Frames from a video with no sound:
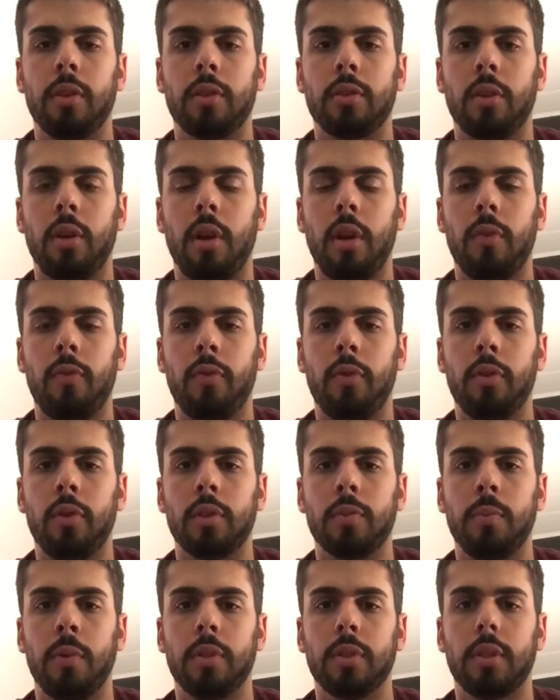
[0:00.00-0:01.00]
that's all I have for you
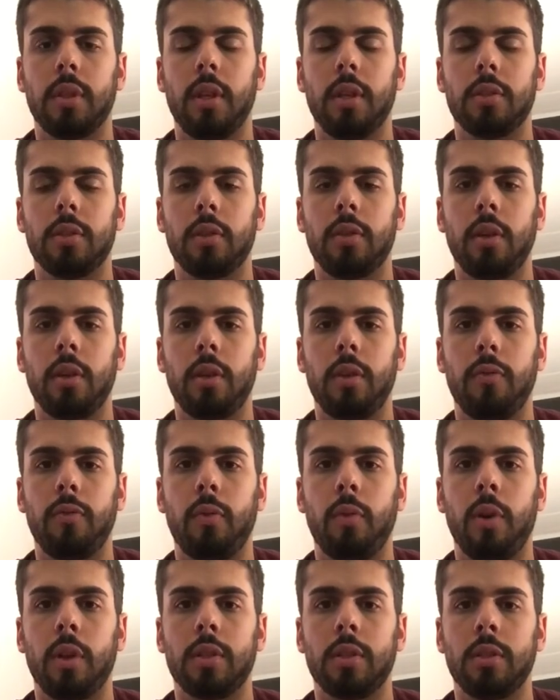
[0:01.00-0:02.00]
this month, Cancer. Thank you
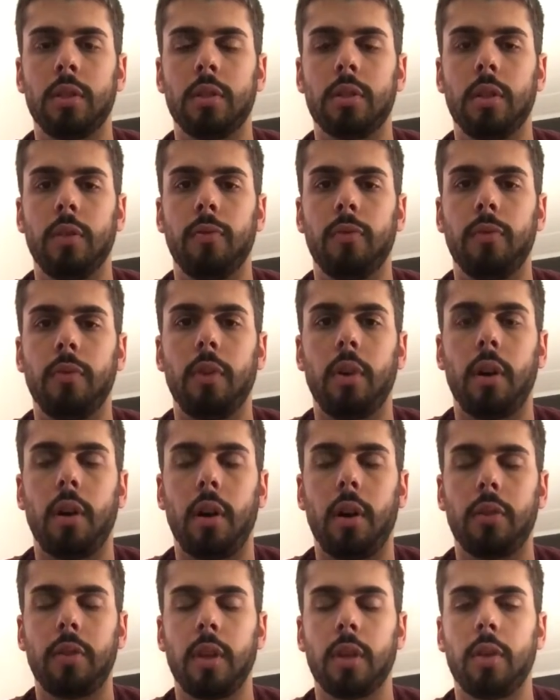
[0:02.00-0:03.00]
for watching this.
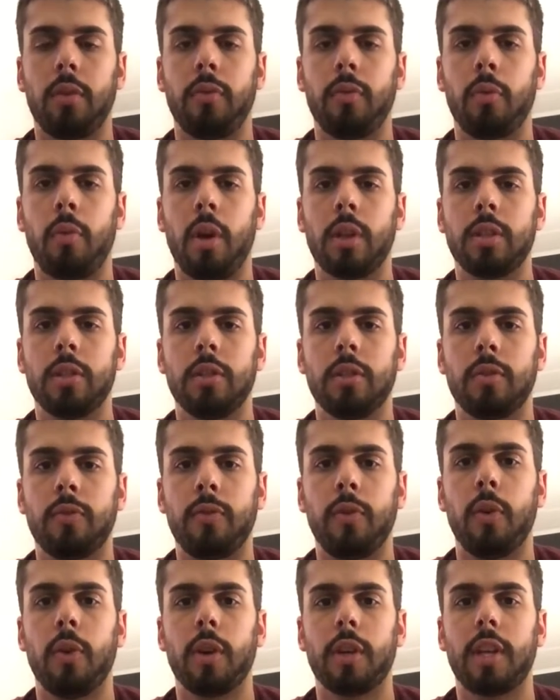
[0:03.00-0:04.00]
Thank you for watching this
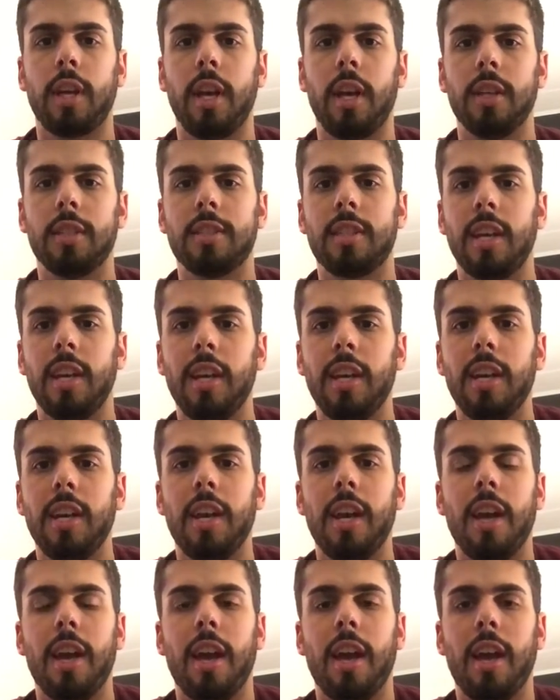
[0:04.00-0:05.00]
forecast.
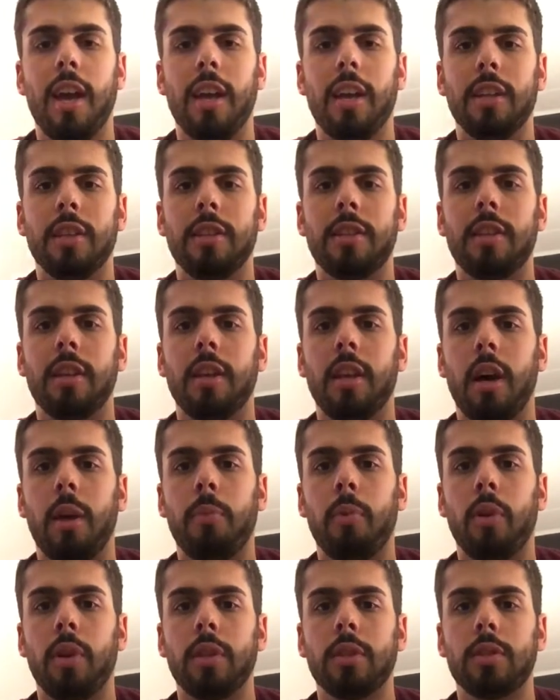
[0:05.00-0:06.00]
And
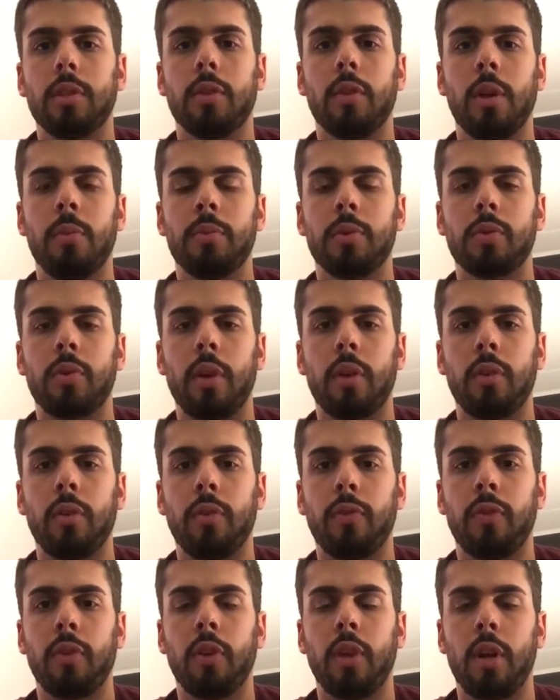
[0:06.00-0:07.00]
I'm on Instagram as
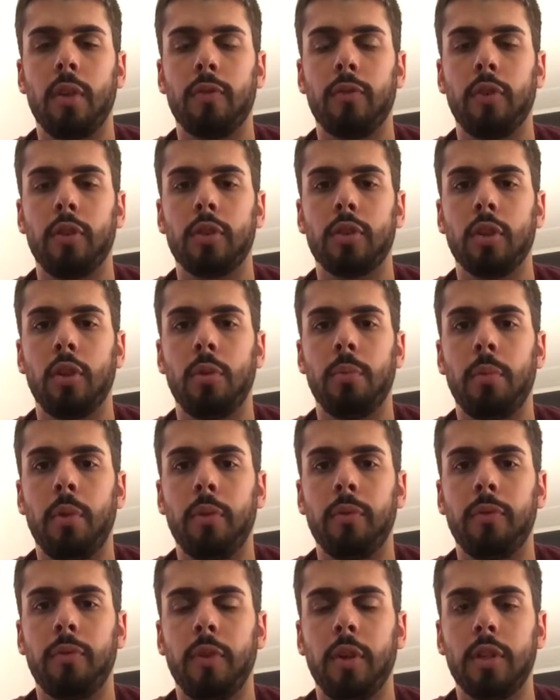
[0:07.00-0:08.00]
Gregory Furlan Official. I'm
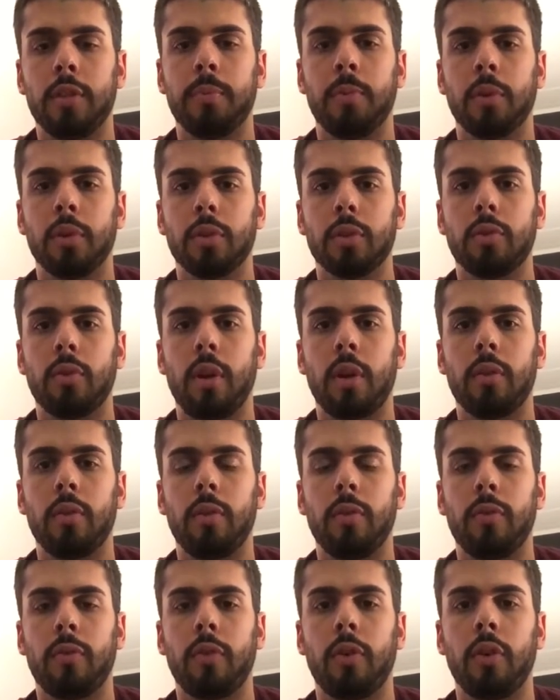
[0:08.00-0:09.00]
on Facebook as
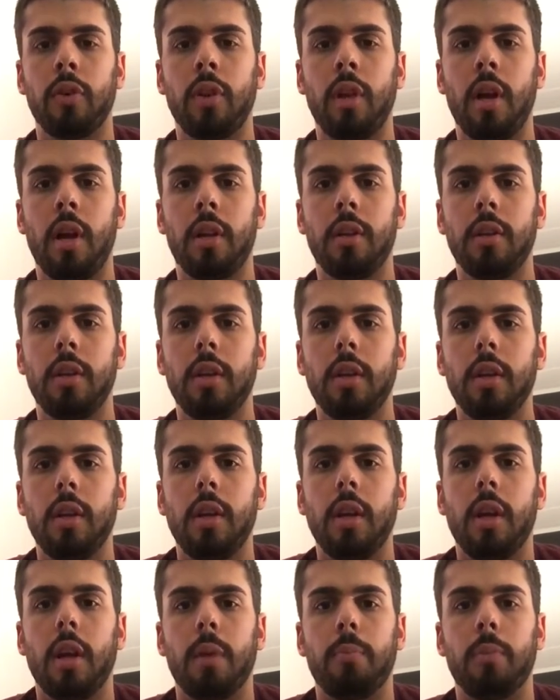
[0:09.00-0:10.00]
Gregory Furlan.
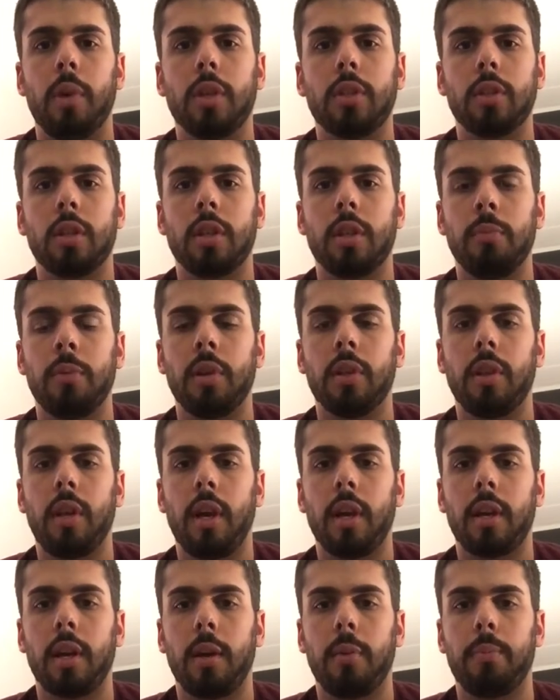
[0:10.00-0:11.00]
Make sure to give me a
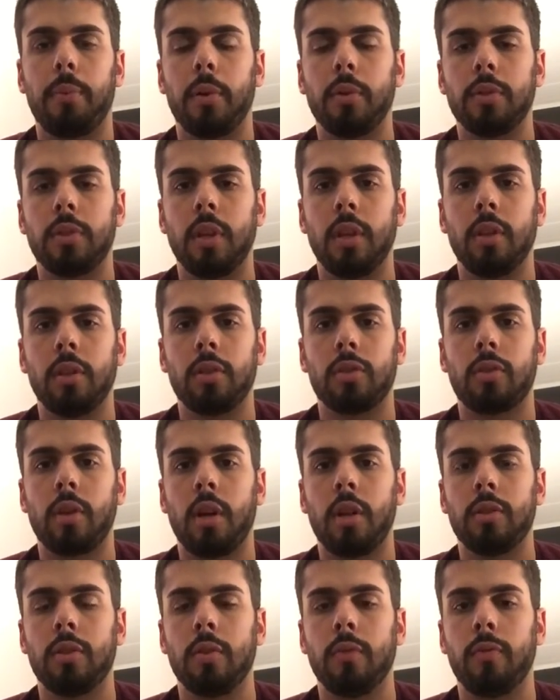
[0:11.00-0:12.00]
like. I post daily
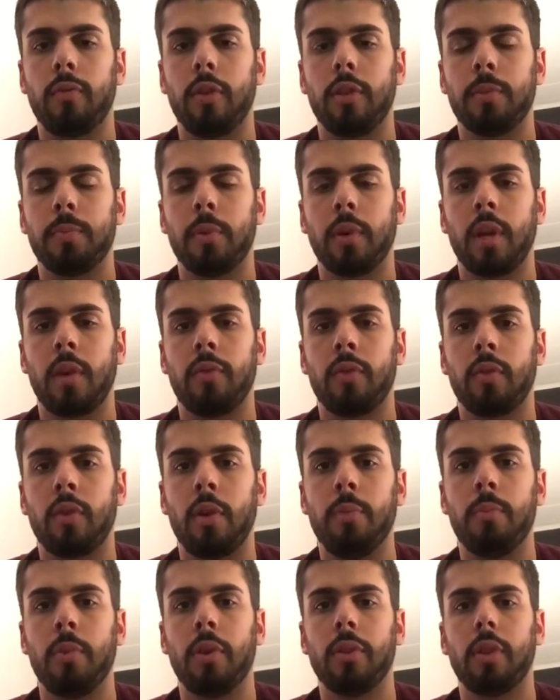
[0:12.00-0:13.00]
astrology on Facebook. Have a
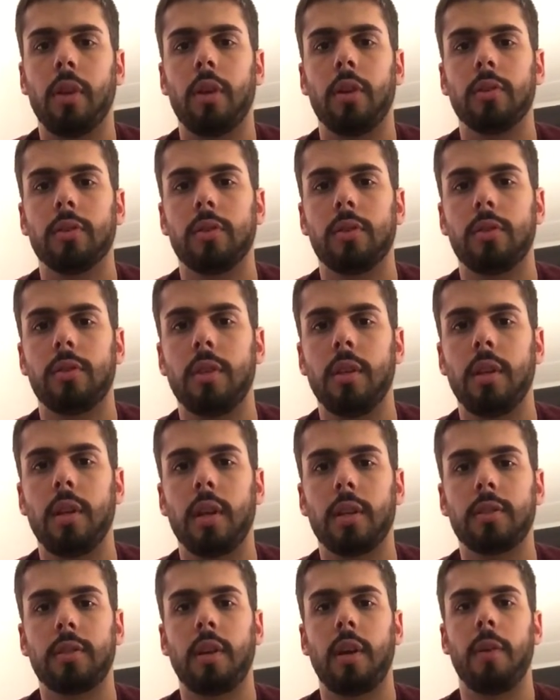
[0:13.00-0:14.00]
great month, and I'll see you
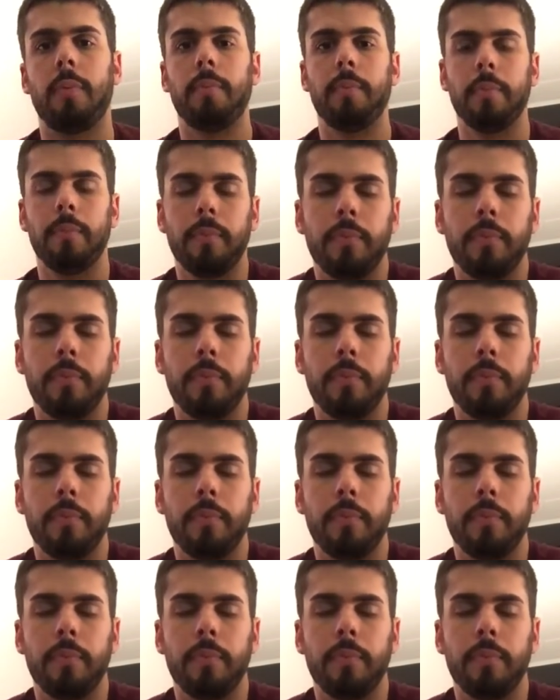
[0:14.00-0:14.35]
next time.